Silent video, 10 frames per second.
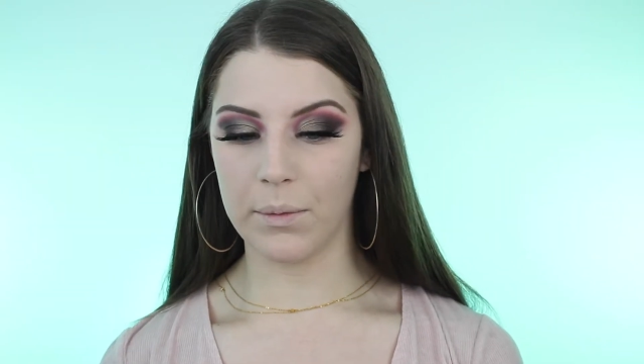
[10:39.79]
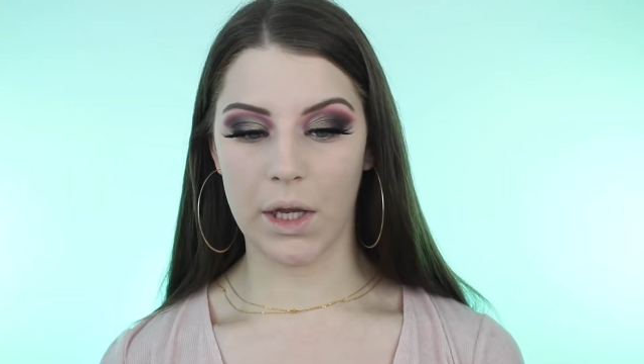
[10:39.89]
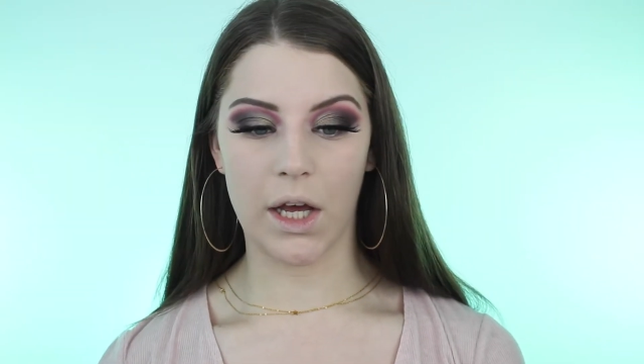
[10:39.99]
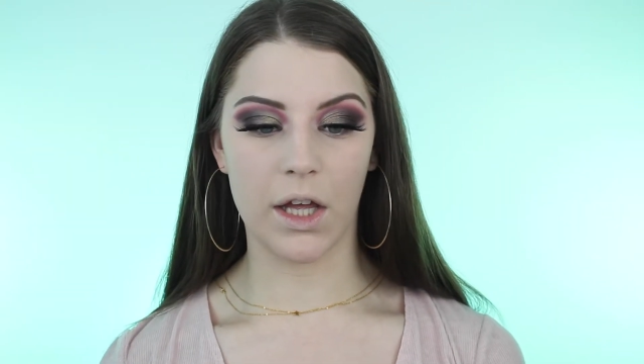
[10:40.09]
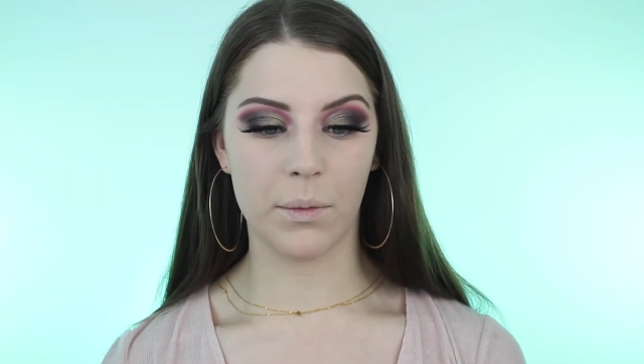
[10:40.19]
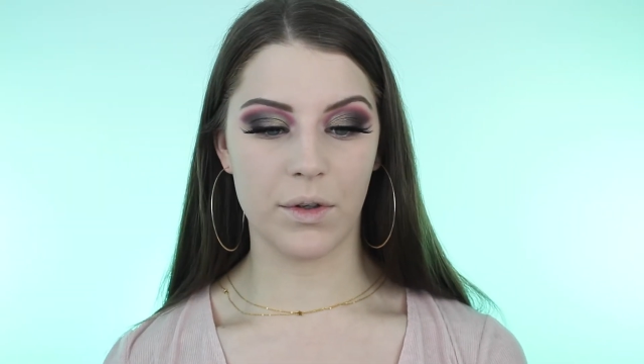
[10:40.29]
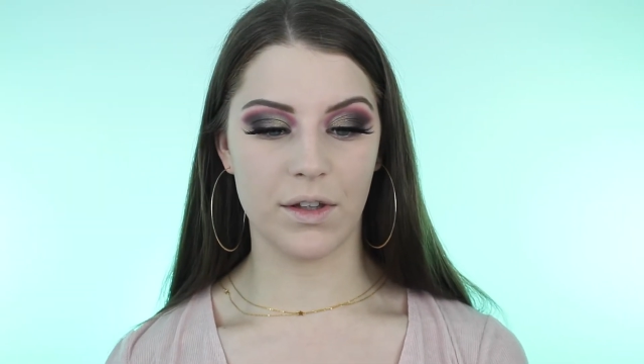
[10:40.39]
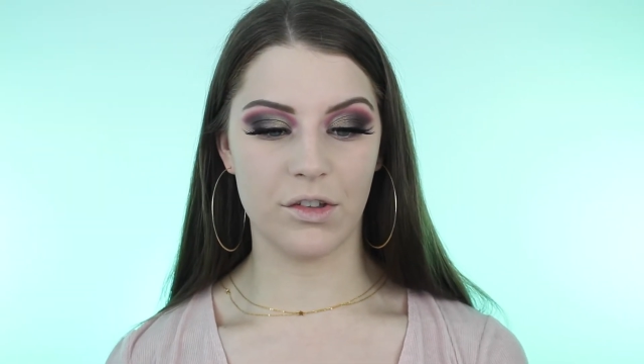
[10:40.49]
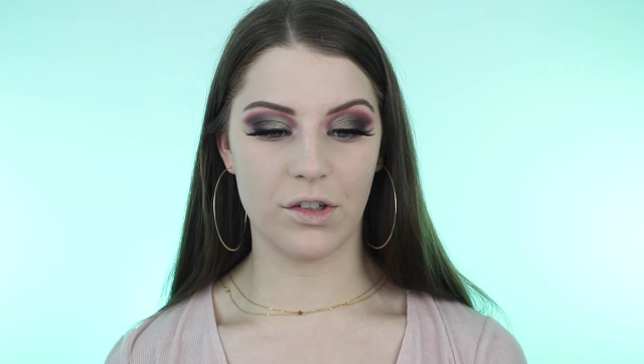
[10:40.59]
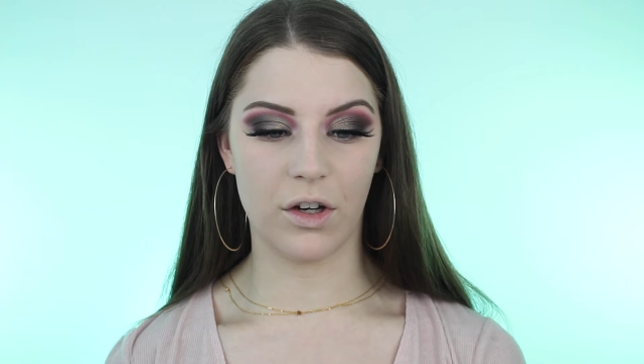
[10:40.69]
I'm not
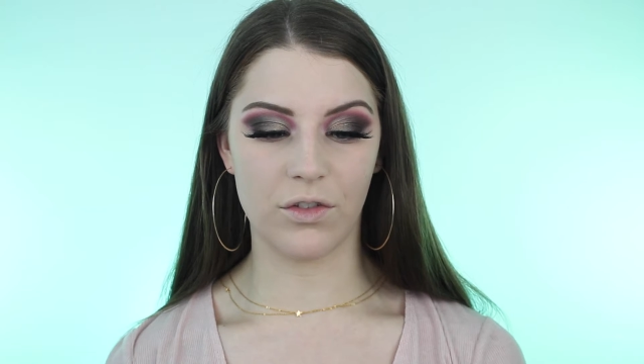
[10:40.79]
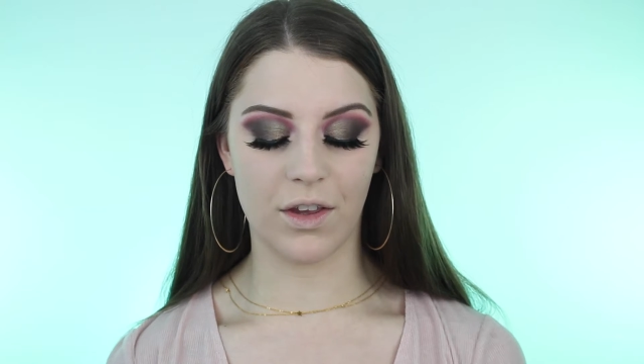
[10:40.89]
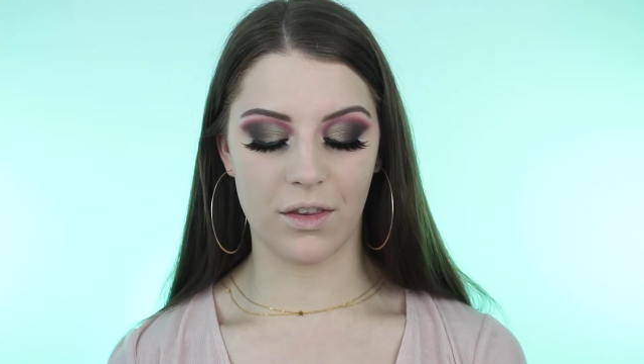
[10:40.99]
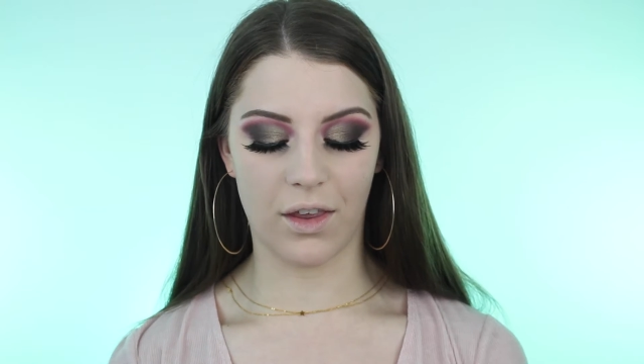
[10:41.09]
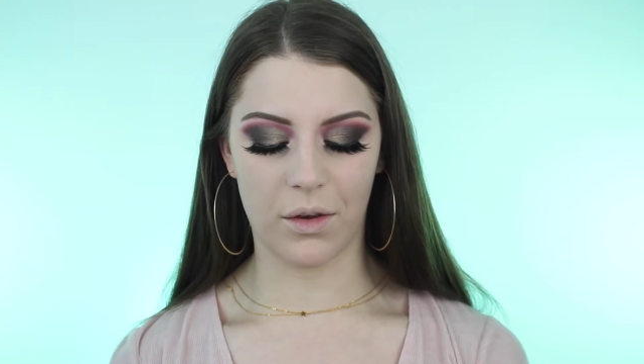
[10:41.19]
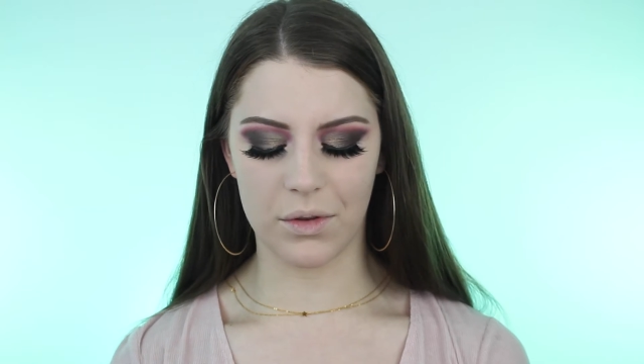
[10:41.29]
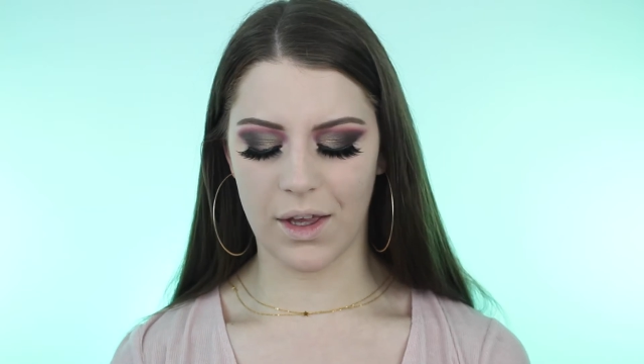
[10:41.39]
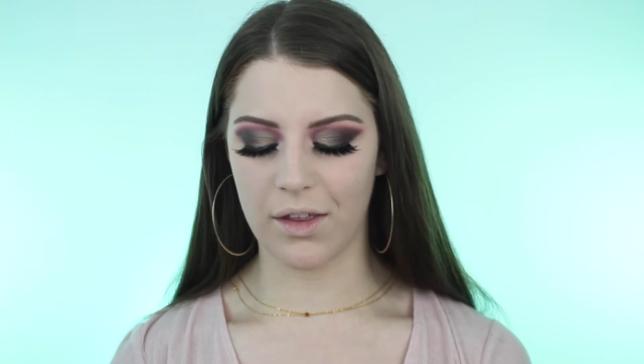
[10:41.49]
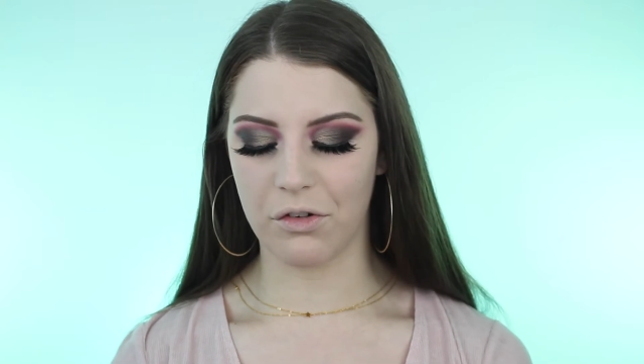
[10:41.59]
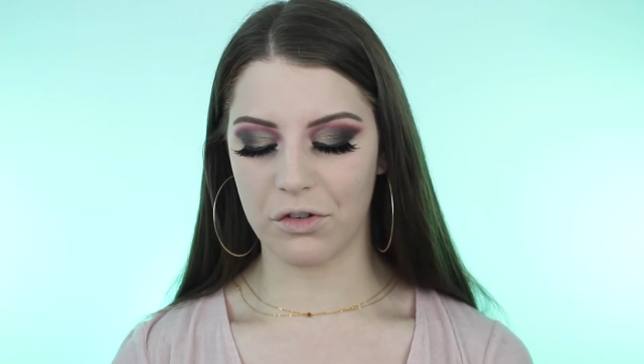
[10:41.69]
100% sure if that's like what the
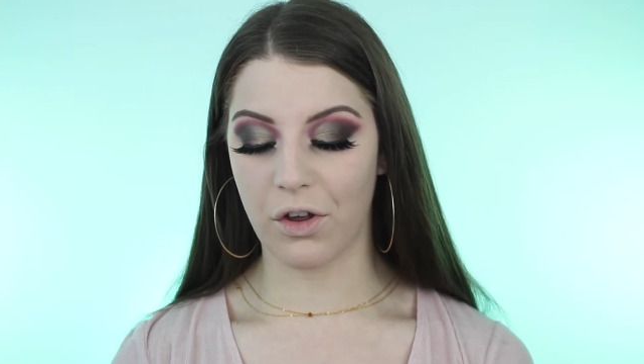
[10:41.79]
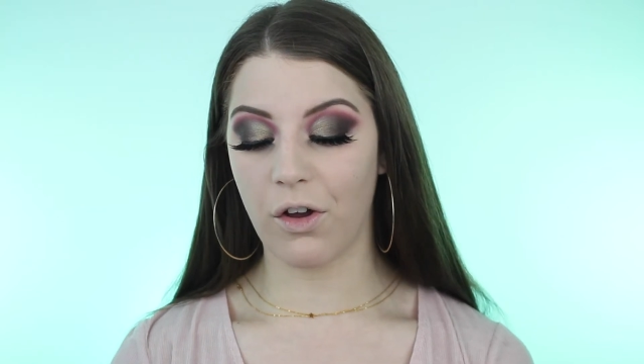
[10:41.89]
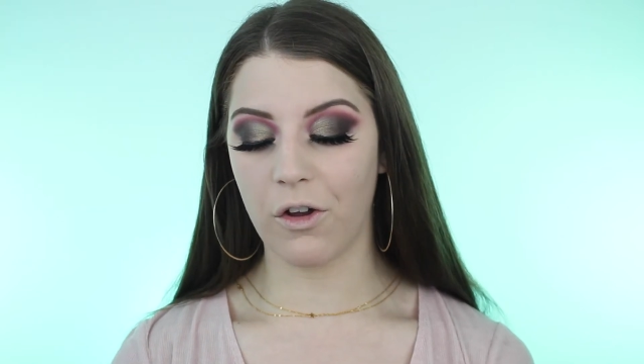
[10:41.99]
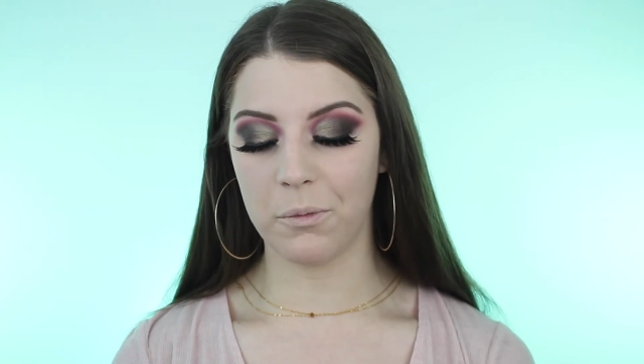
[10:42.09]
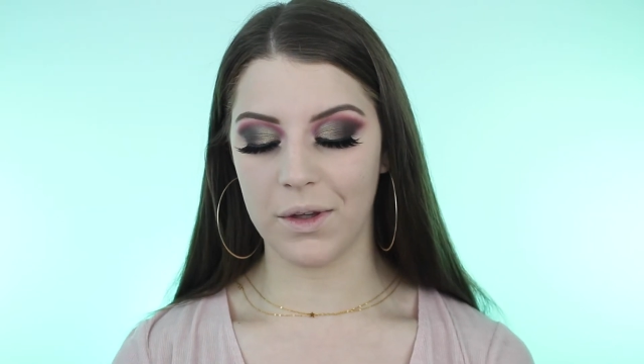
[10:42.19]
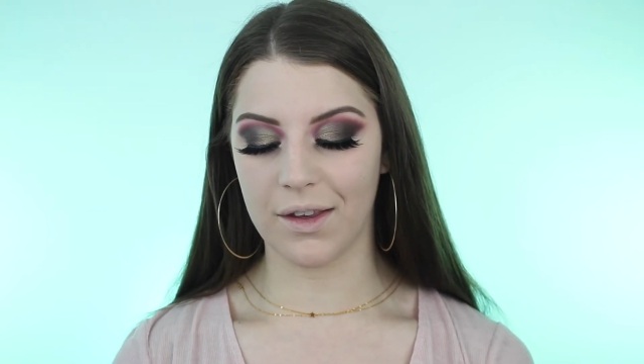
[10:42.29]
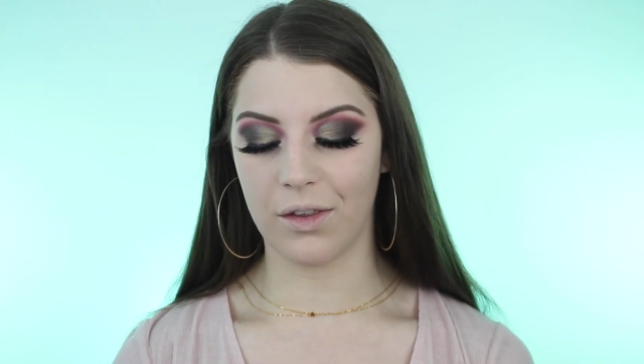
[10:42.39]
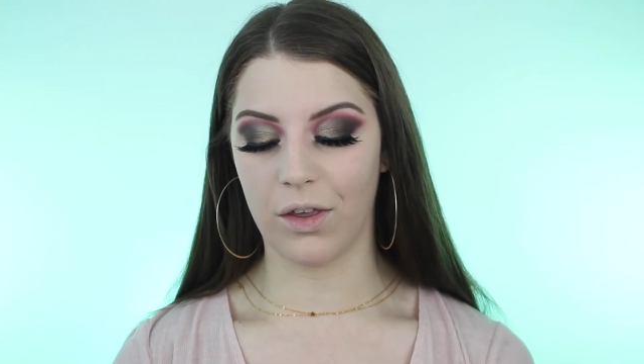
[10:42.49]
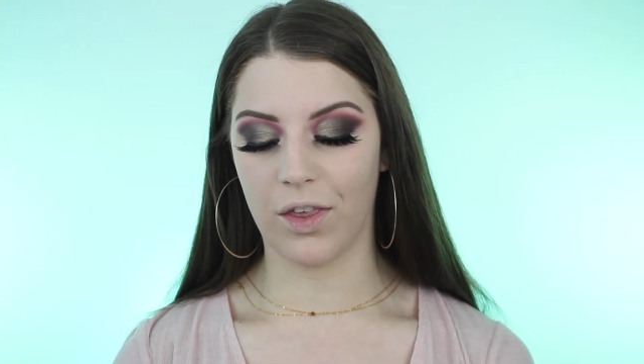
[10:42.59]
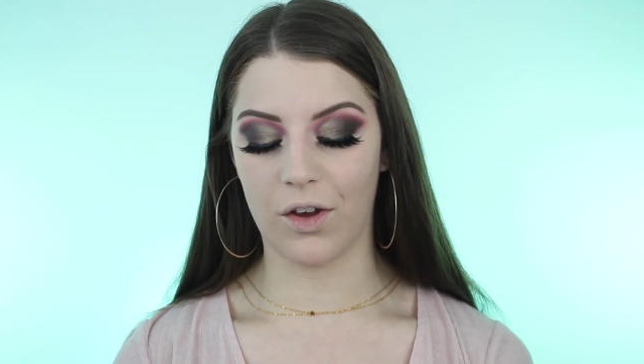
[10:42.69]
eyeliner's called, but that's
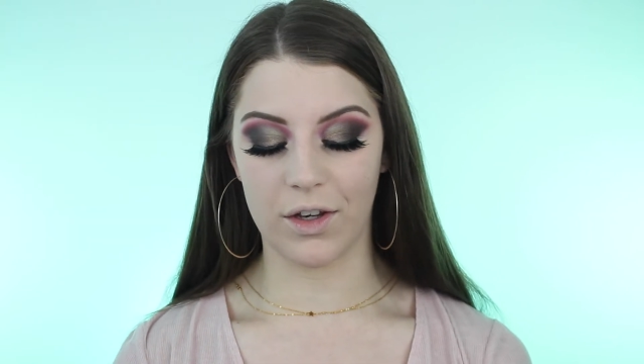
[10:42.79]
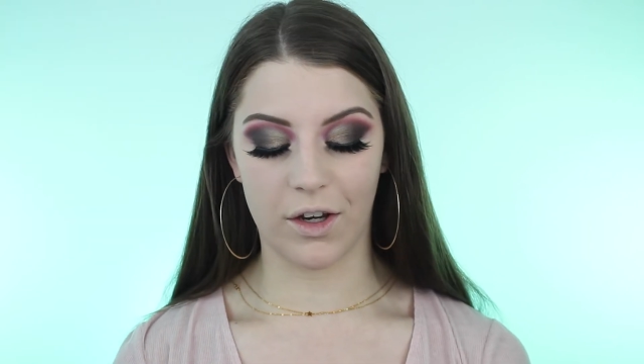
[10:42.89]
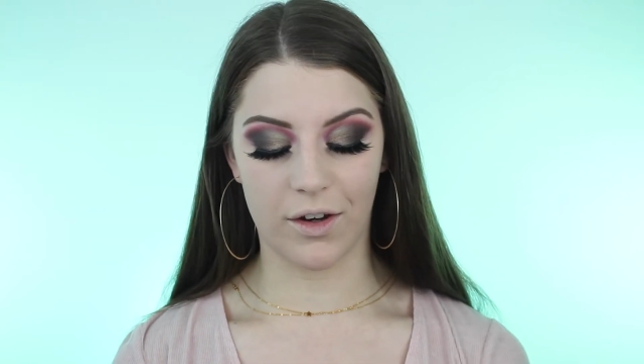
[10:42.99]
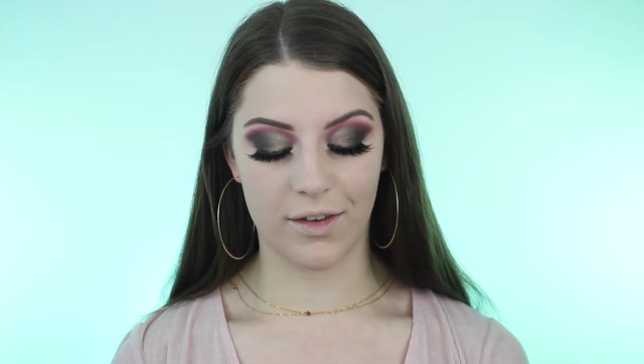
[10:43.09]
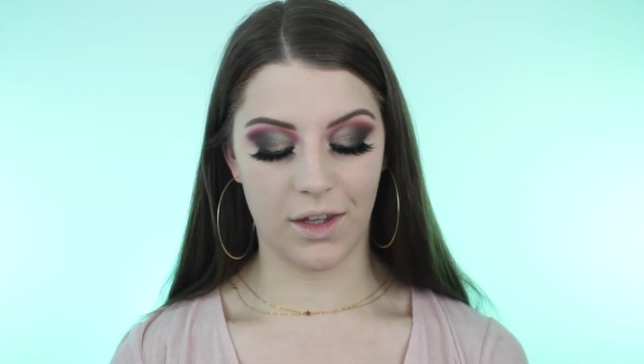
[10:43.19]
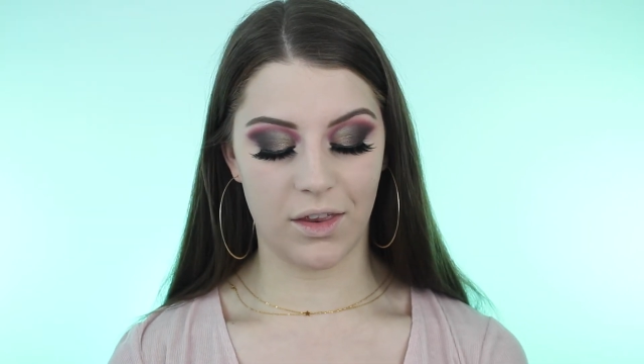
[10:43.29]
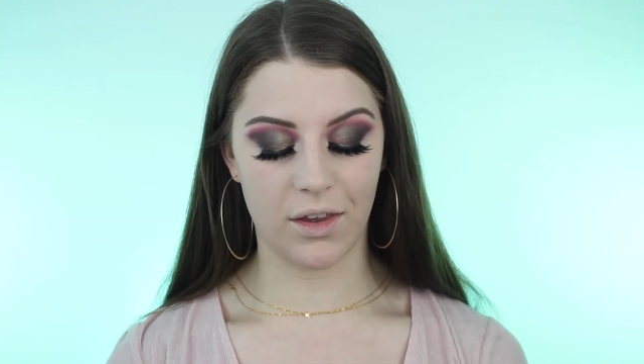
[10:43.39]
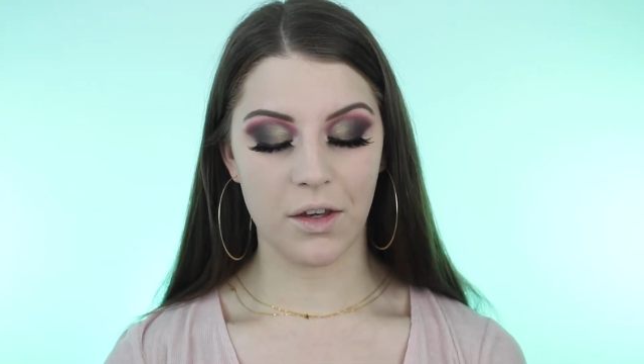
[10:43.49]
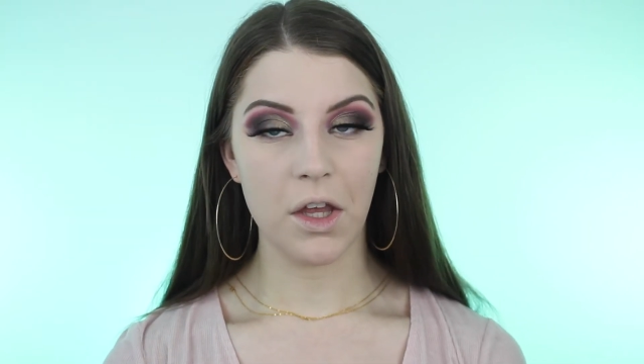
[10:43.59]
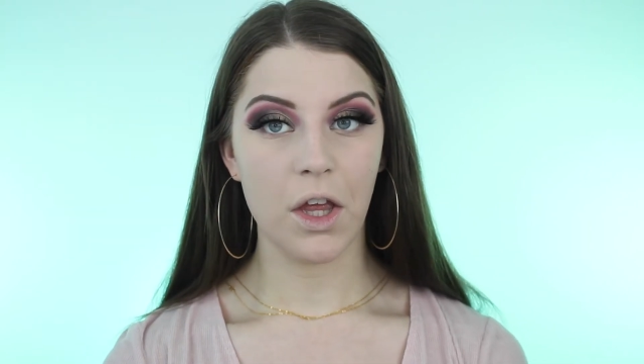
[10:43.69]
the only thing on here I see that